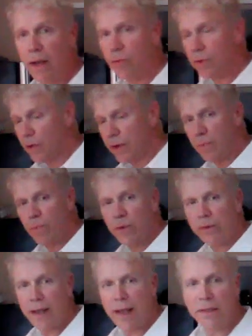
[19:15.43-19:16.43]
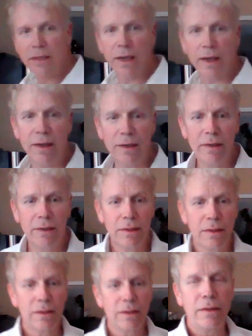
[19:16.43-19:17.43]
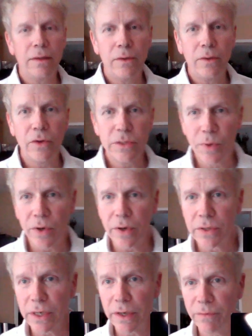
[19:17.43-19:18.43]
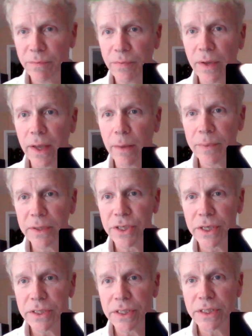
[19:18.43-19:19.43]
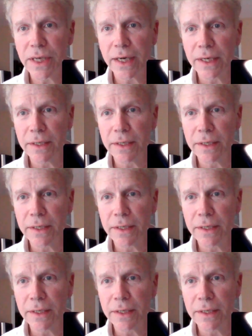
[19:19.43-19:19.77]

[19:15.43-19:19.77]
we're going to put that, uh, those burgers are going to flip in just a second.